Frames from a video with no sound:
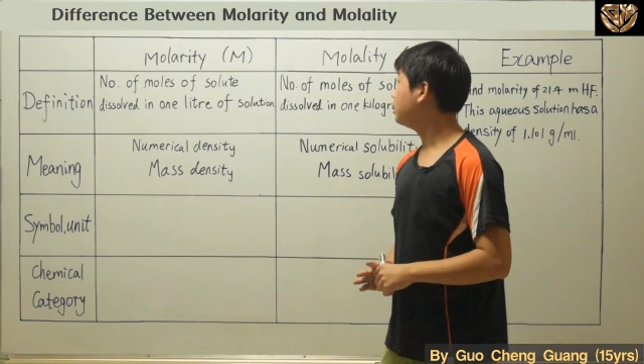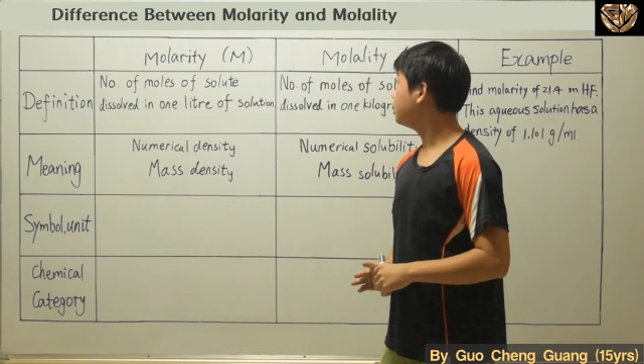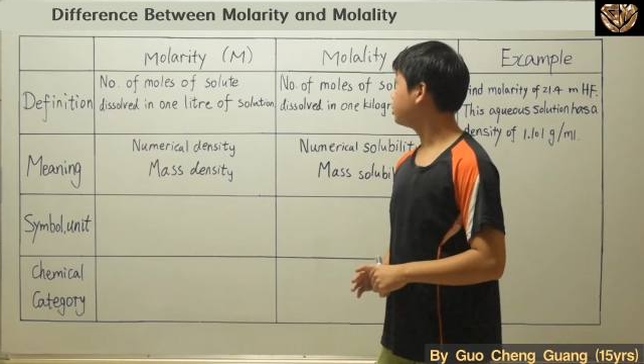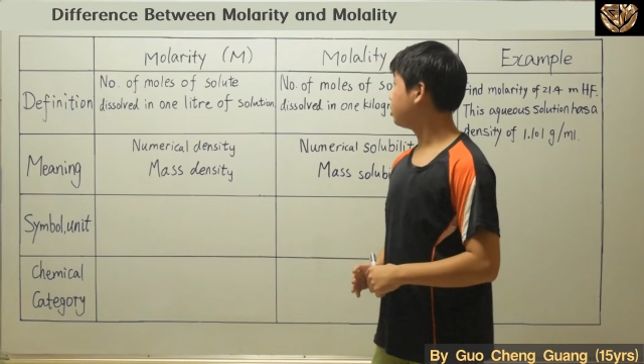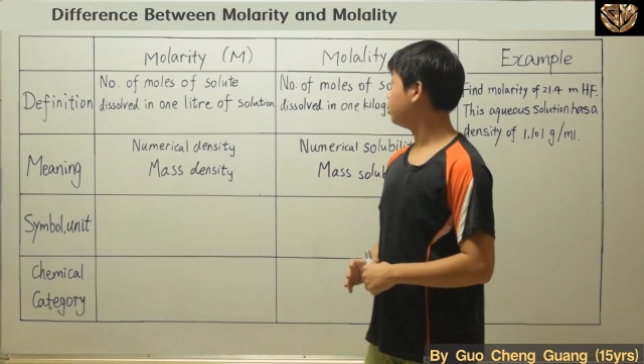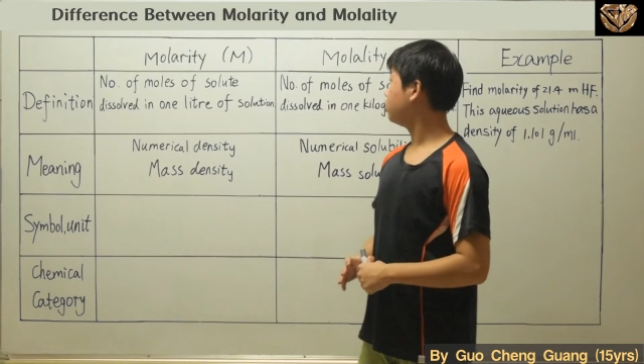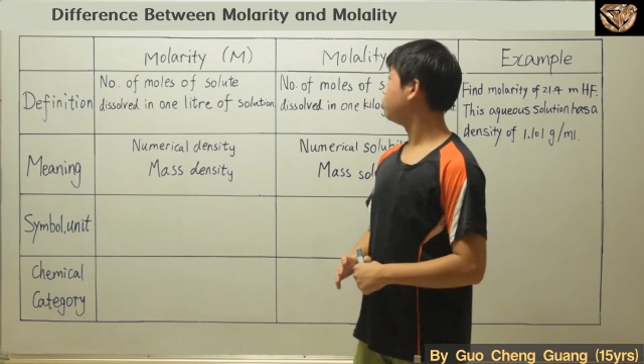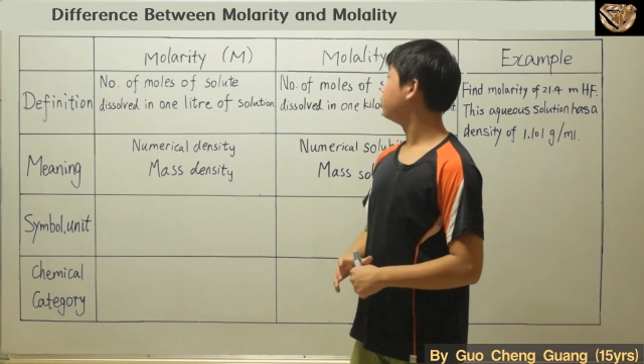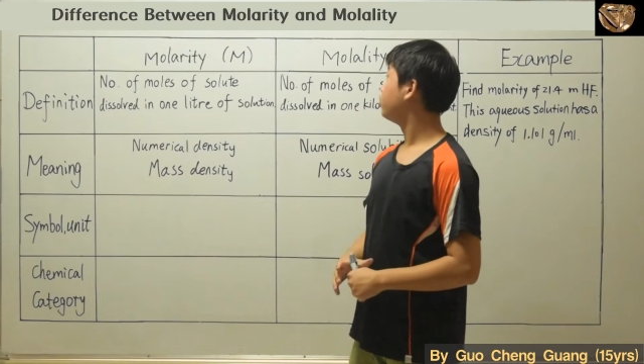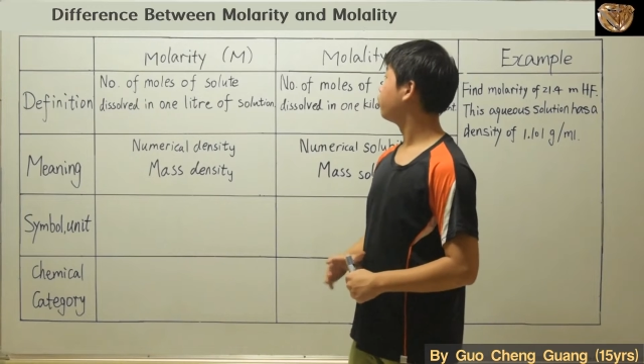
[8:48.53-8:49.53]

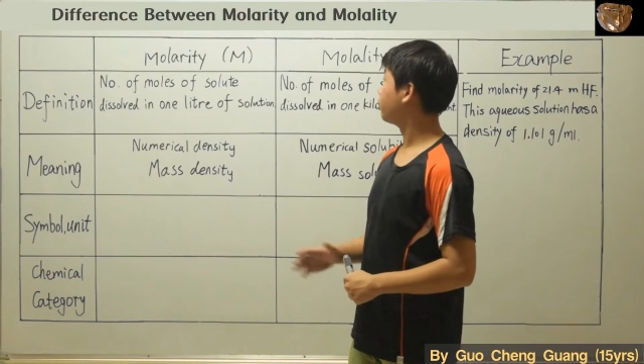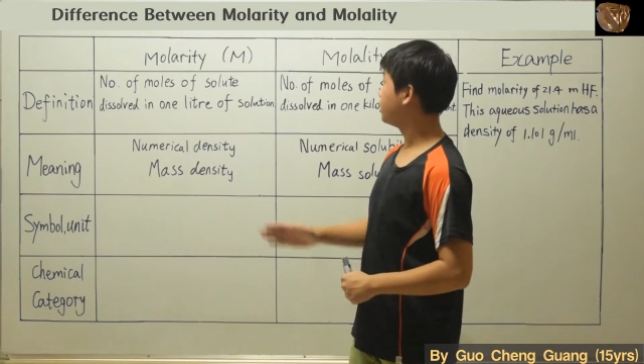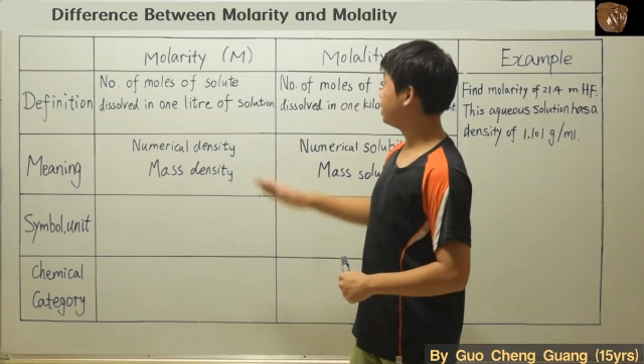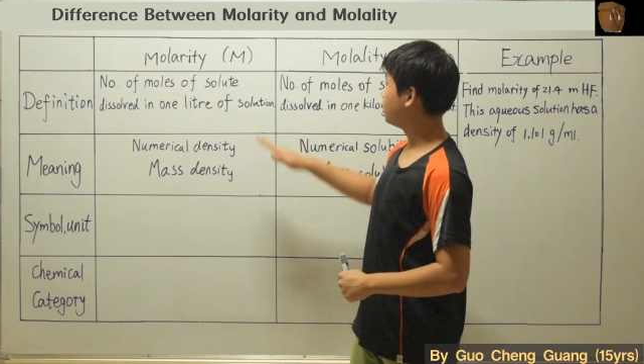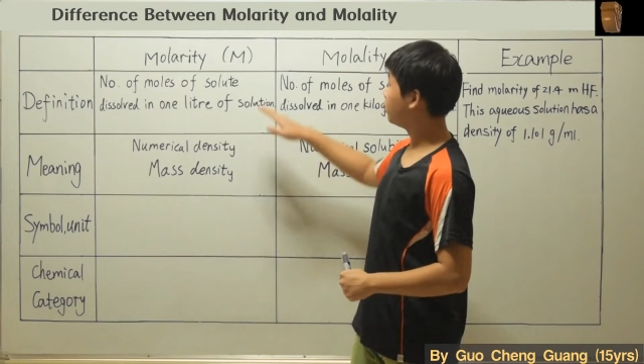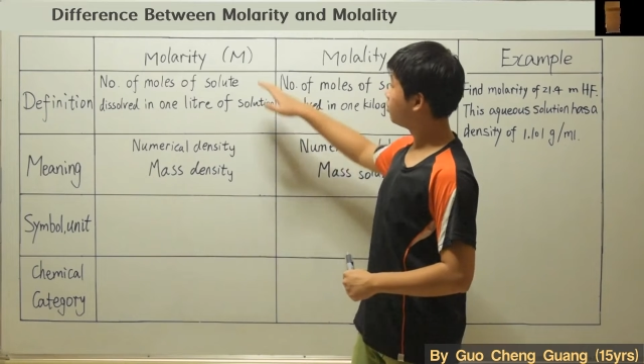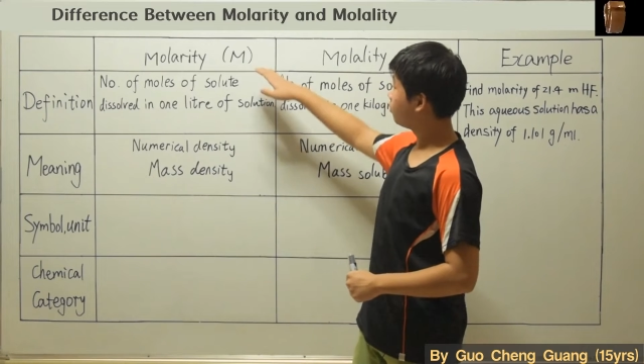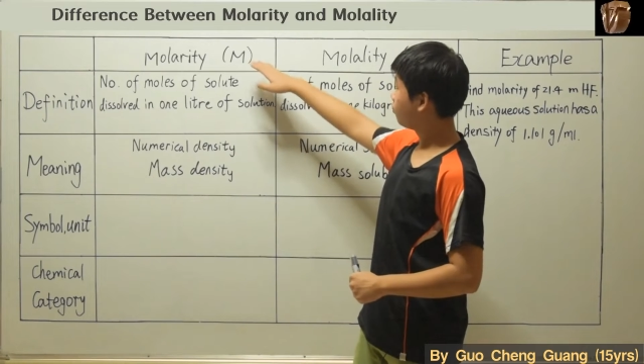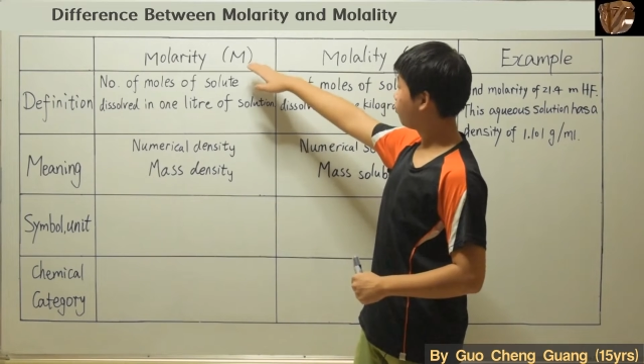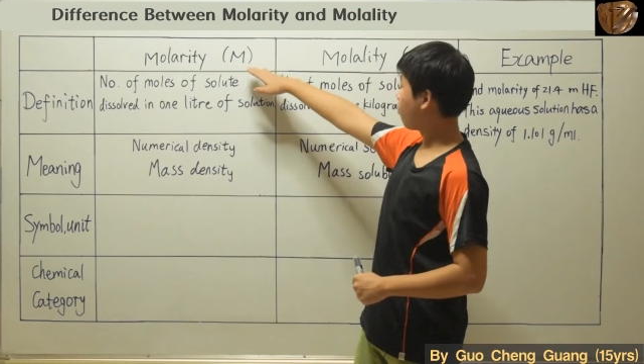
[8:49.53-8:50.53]
So from here,
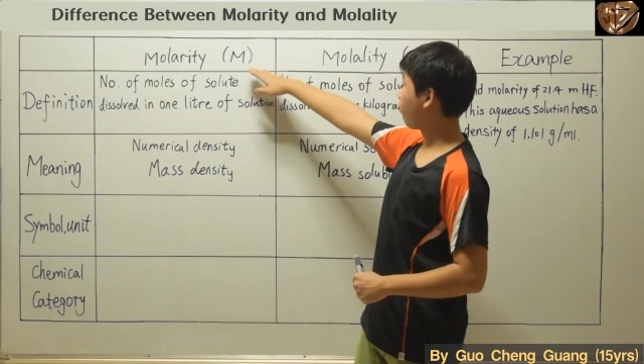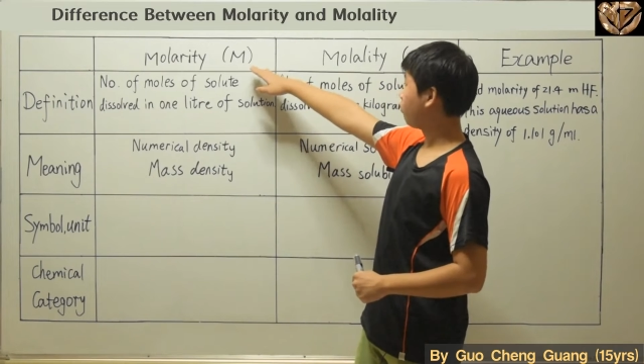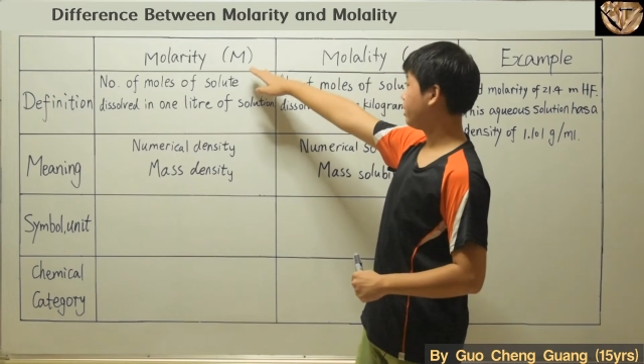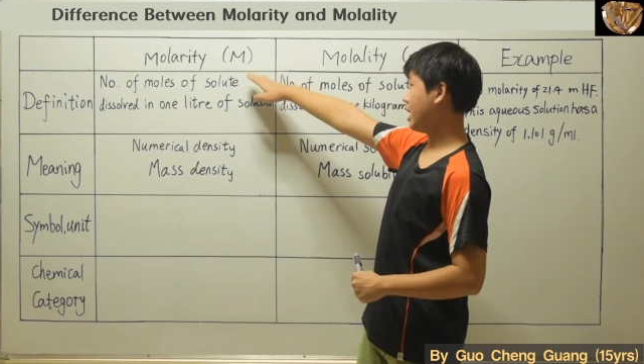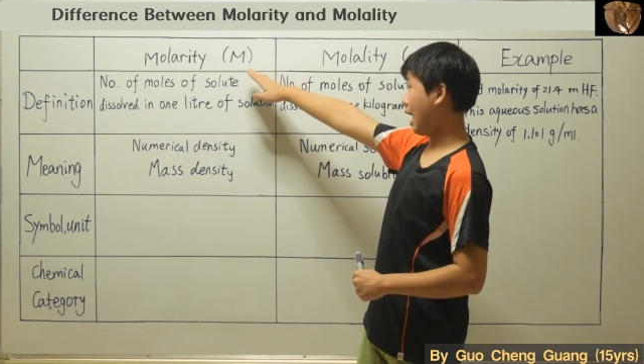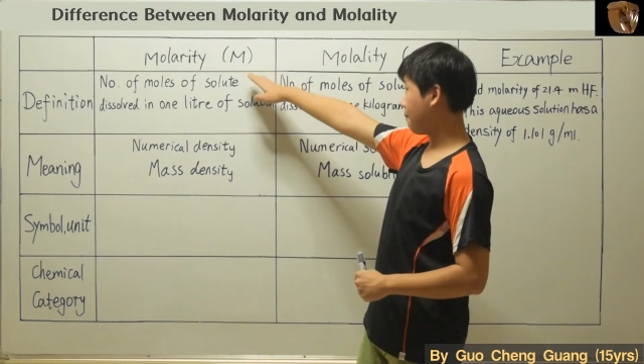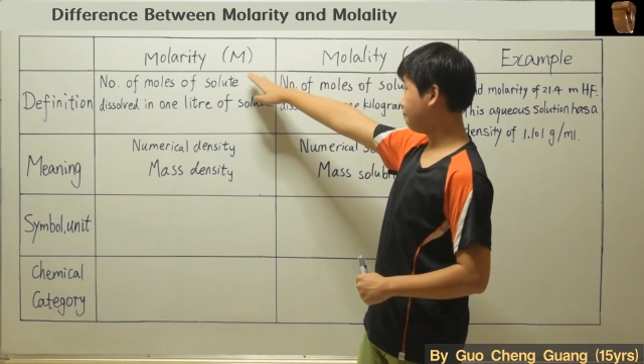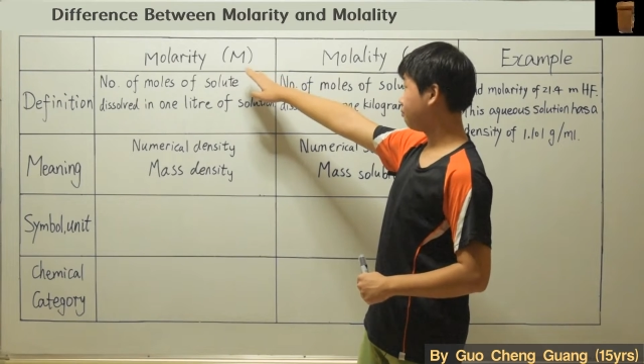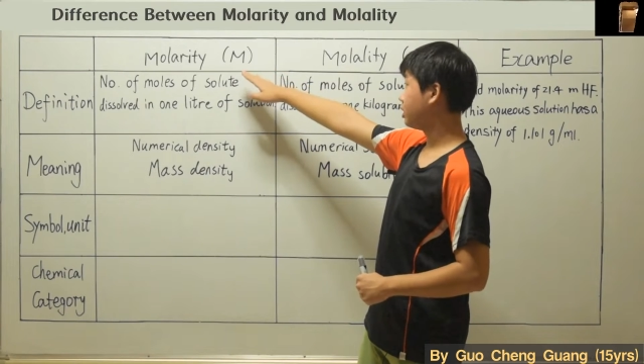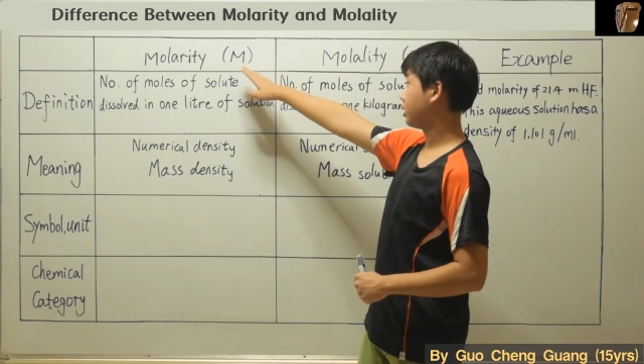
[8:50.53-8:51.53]

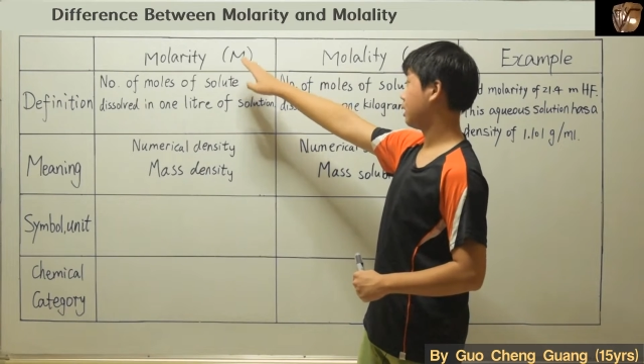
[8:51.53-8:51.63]
M, the